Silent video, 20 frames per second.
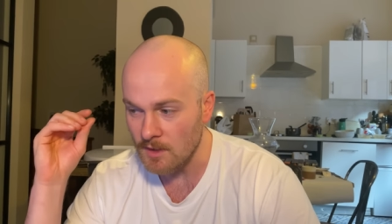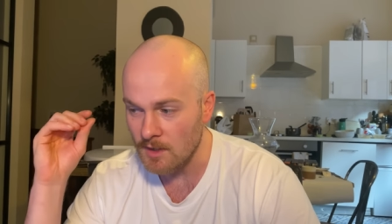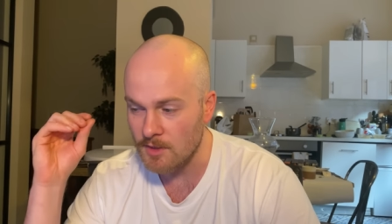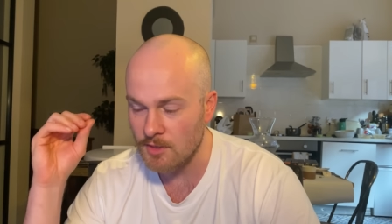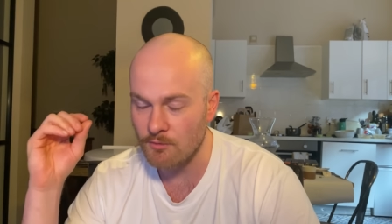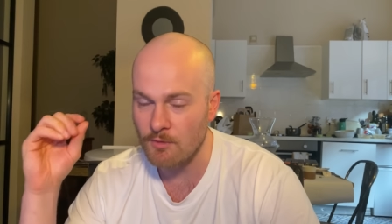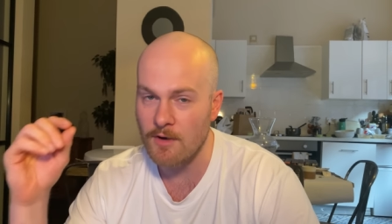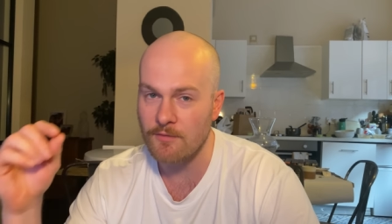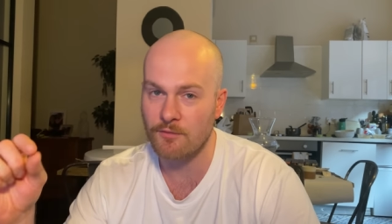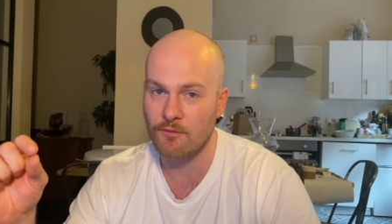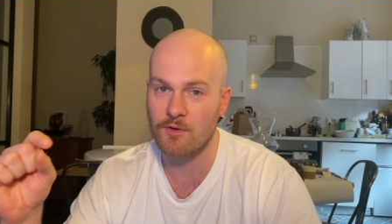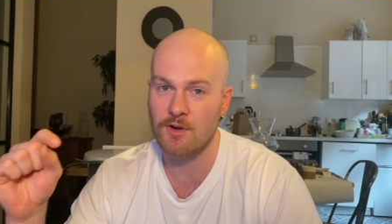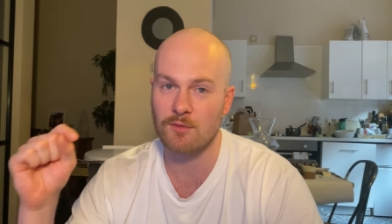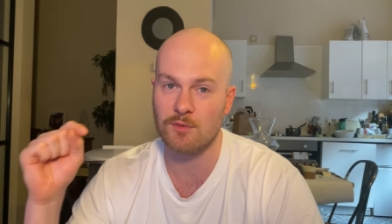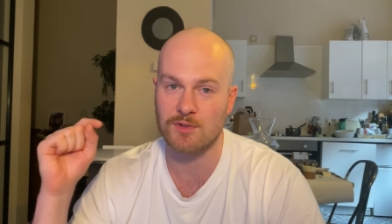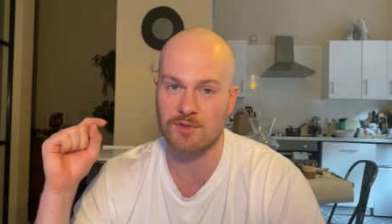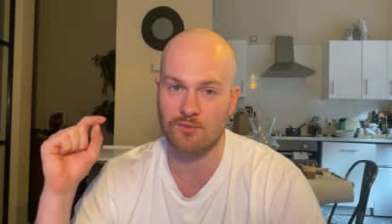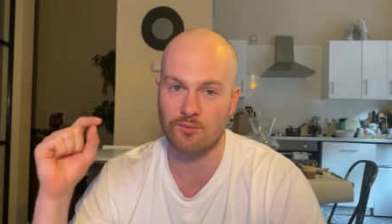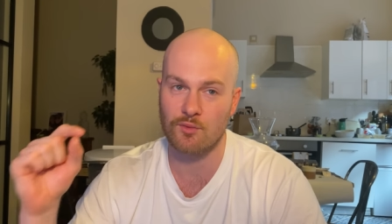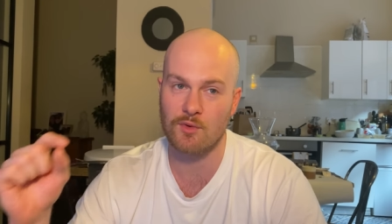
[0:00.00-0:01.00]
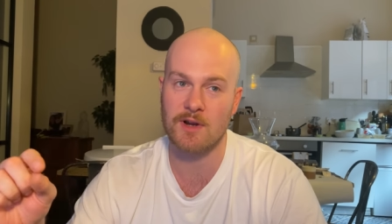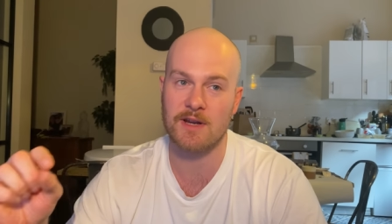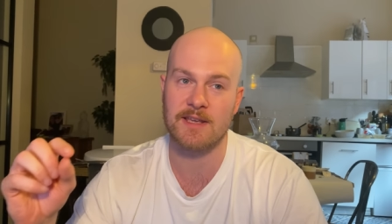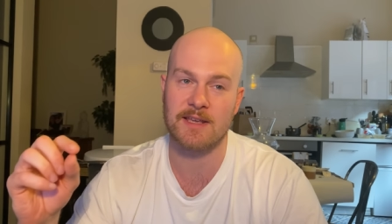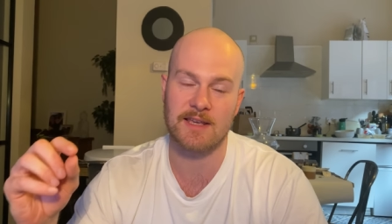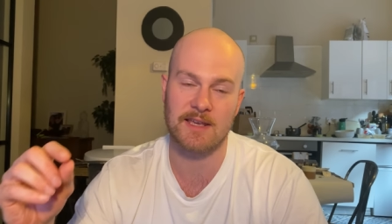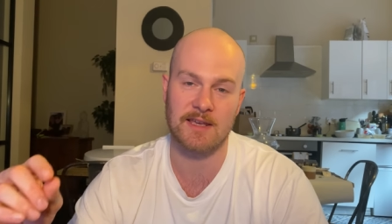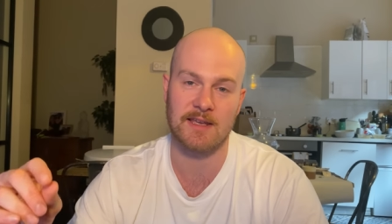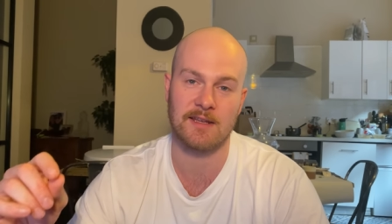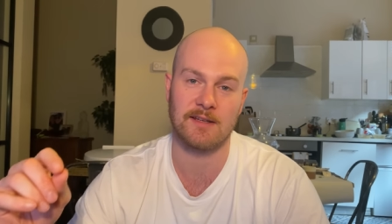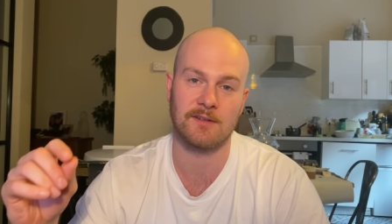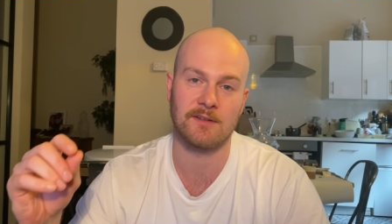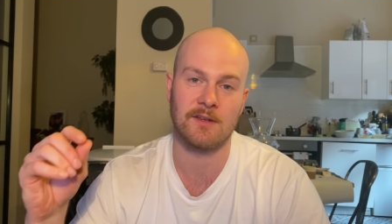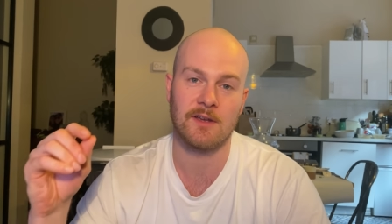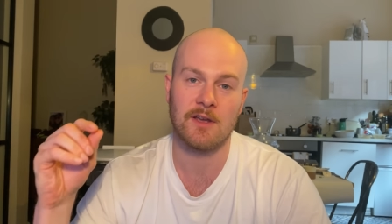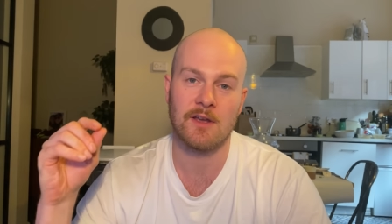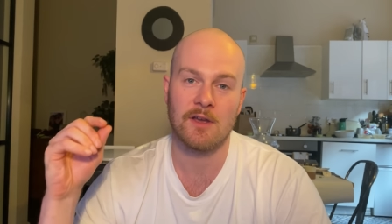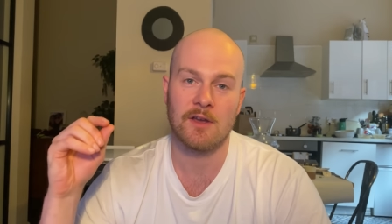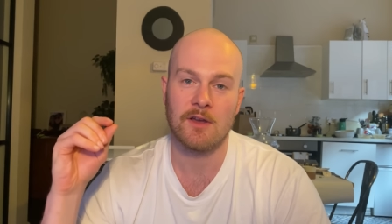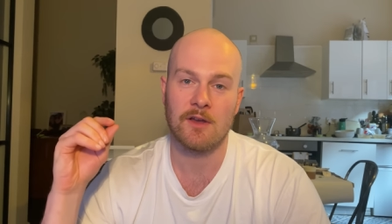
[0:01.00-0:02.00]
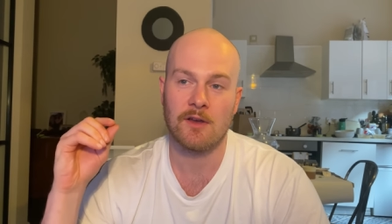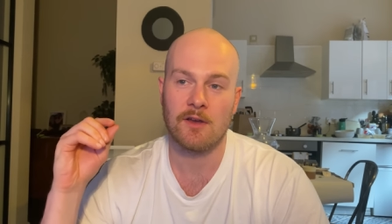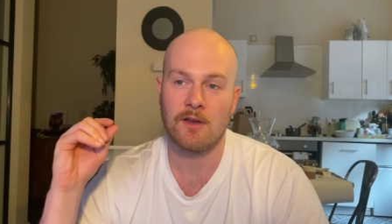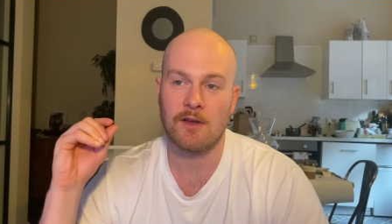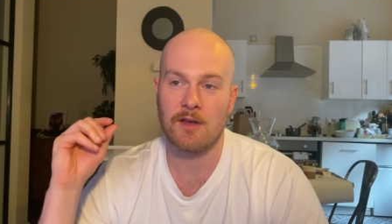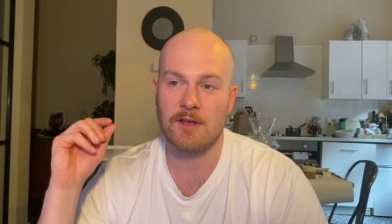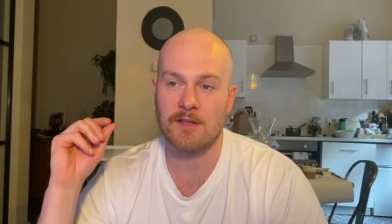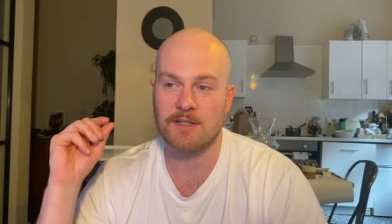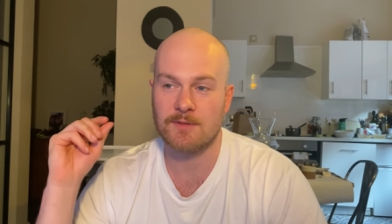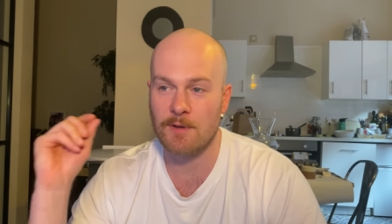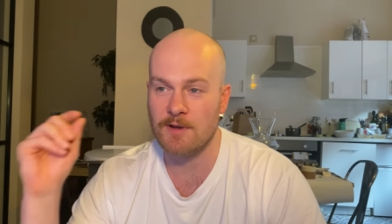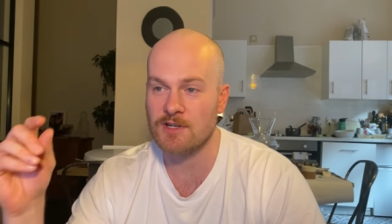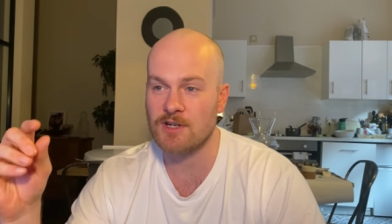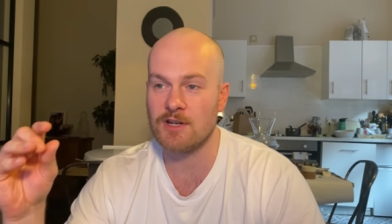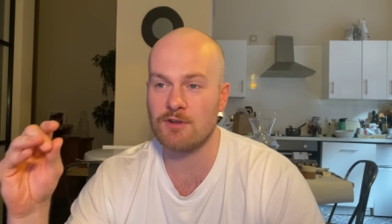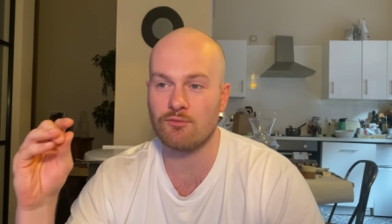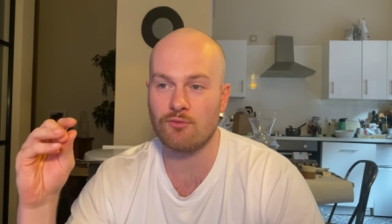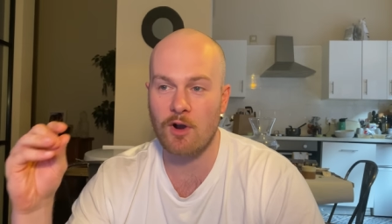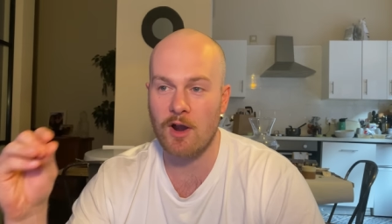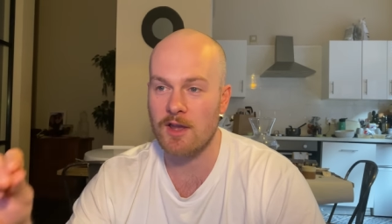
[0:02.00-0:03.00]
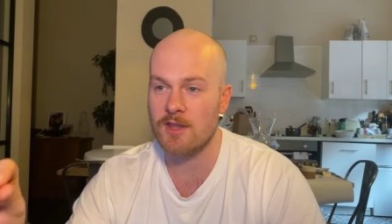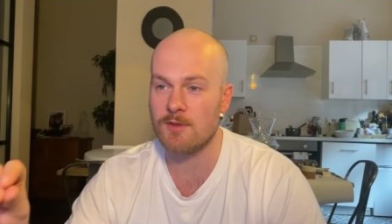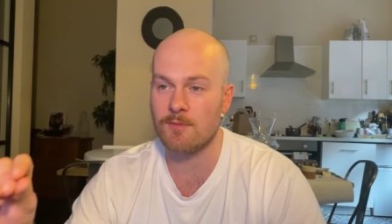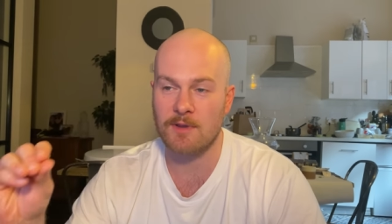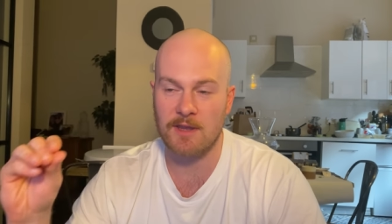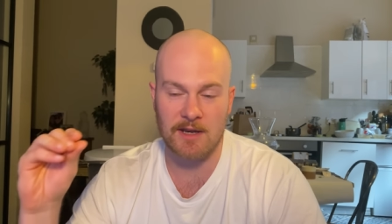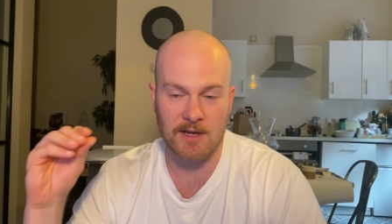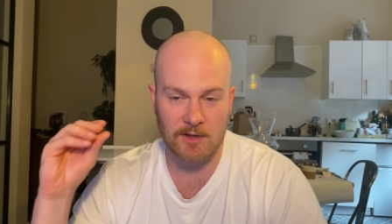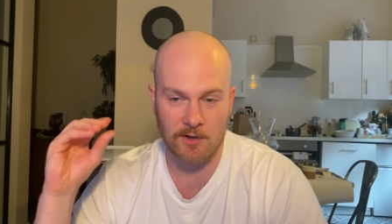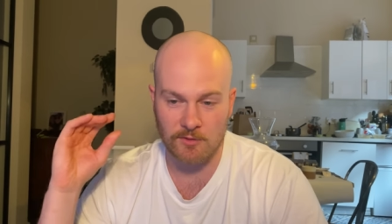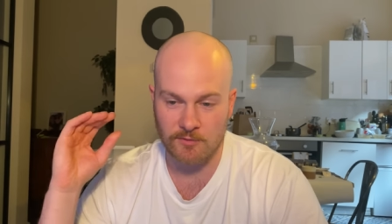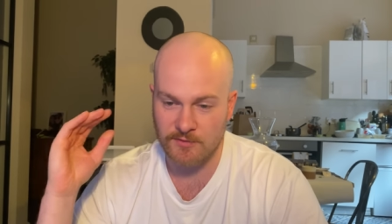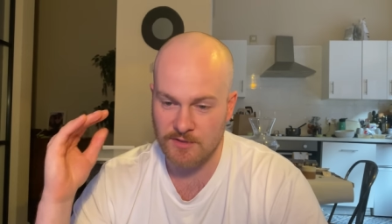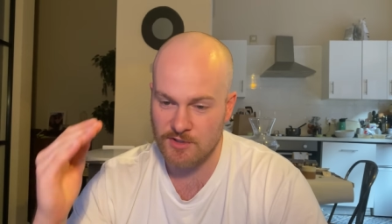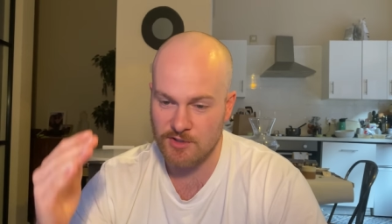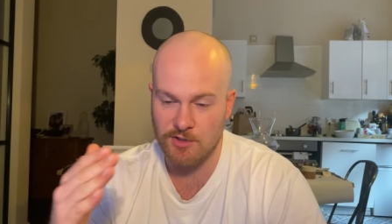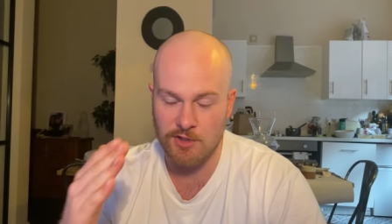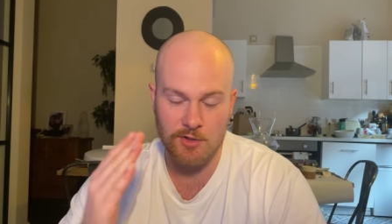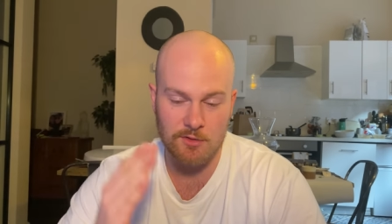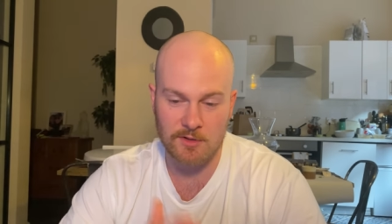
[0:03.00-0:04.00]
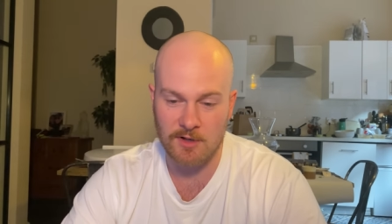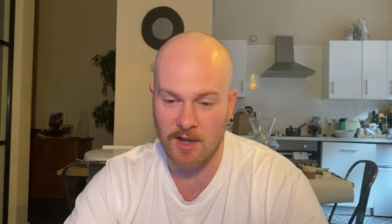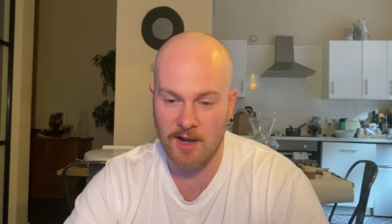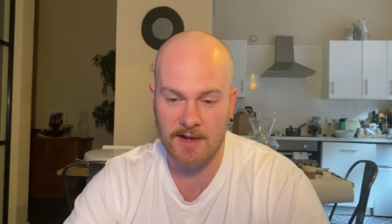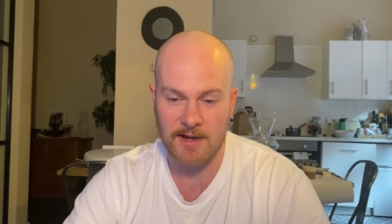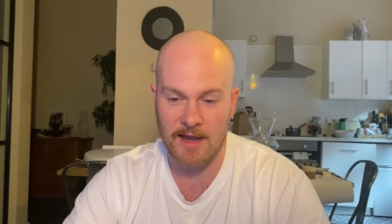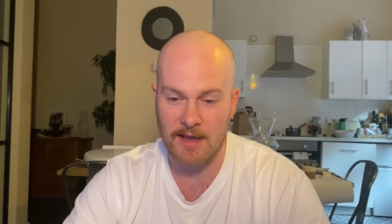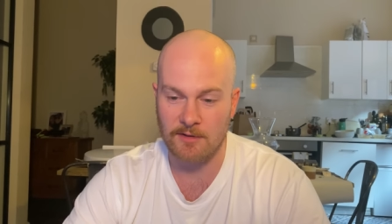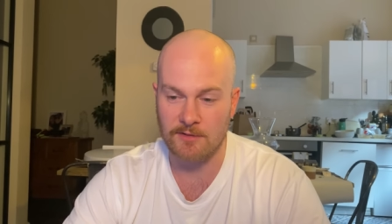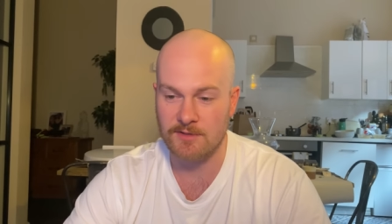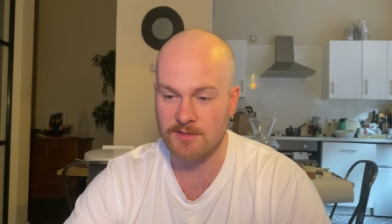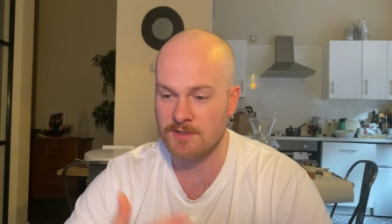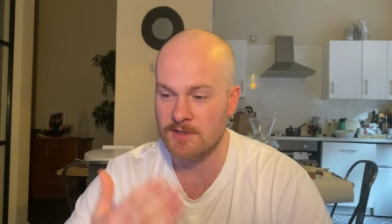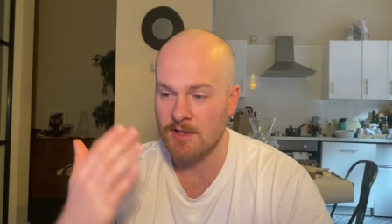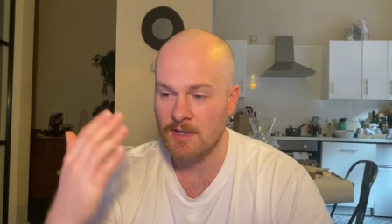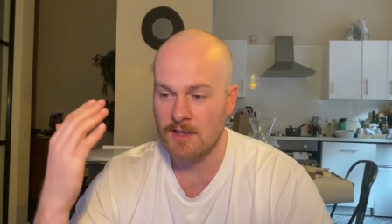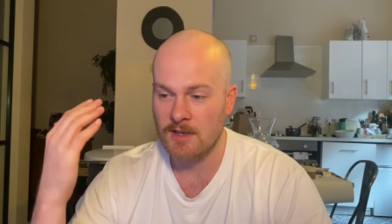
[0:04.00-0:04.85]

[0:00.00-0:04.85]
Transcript: And the referee was really keen, especially right at the beginning of two lineouts